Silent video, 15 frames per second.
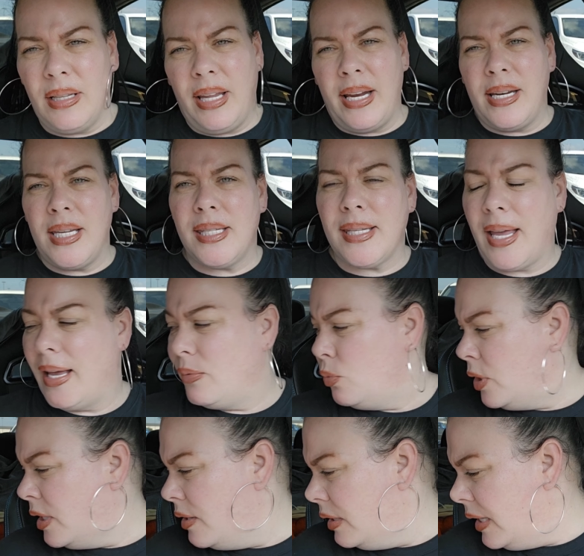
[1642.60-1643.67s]
the lady said,
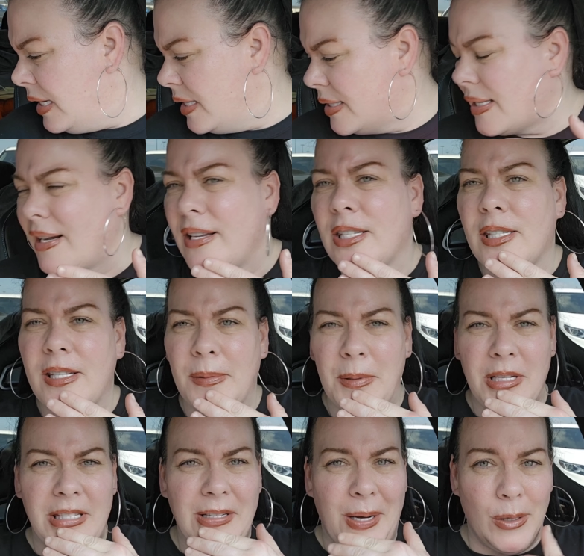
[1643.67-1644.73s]
one of the ladies said it's
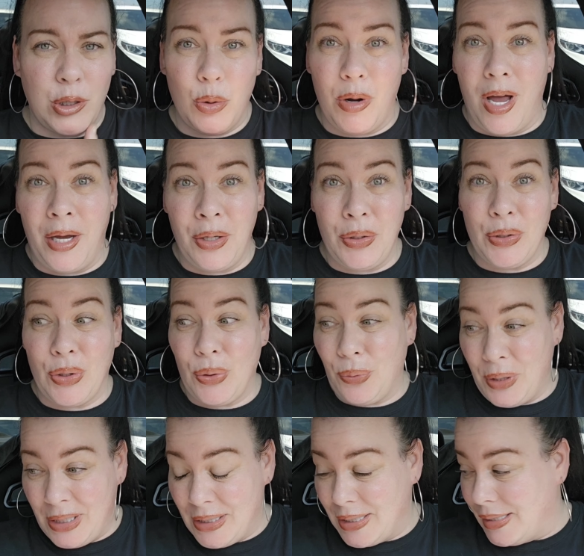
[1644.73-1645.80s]
supposed to go to
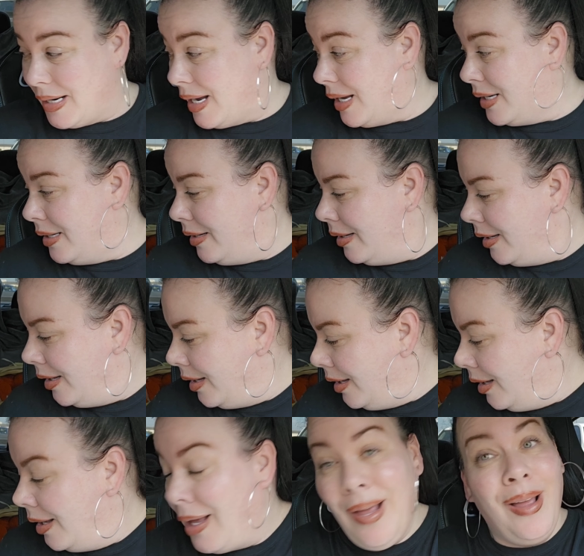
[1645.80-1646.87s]
103 today.
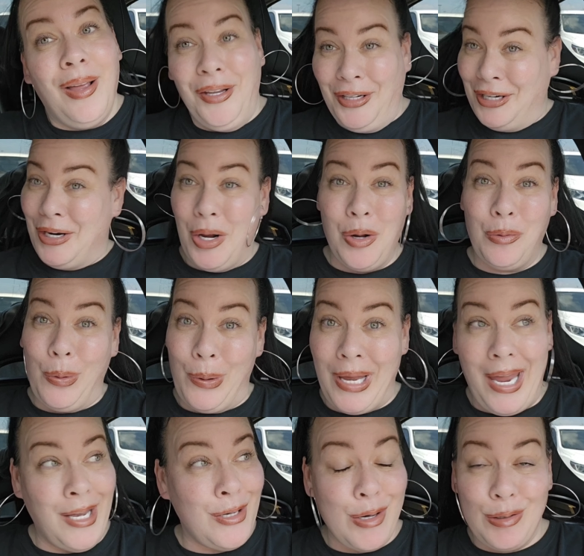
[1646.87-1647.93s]
You know,
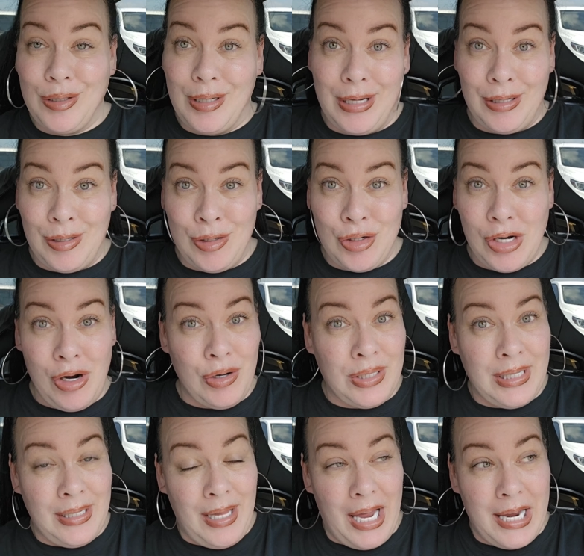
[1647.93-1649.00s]
we ain't used to this in
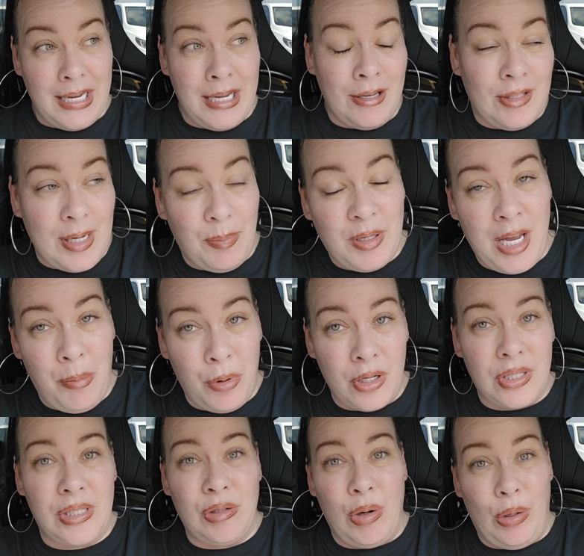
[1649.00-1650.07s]
Jersey. Like, September,
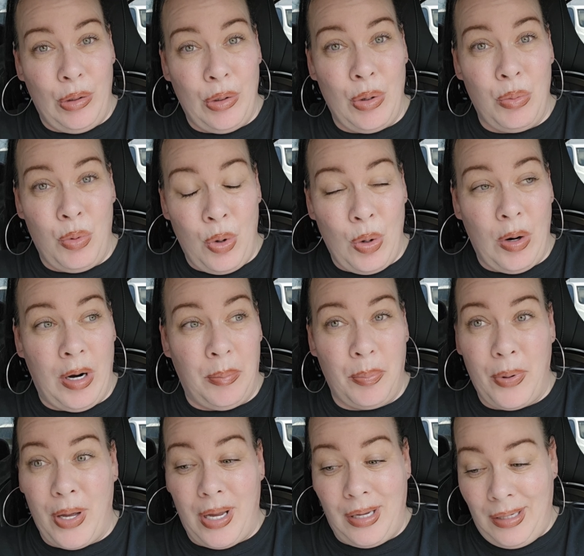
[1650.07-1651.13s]
it's still a little
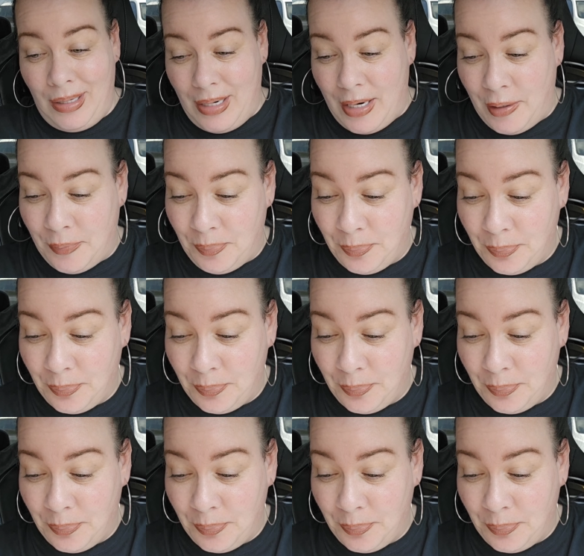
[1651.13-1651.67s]
warm, but, you know.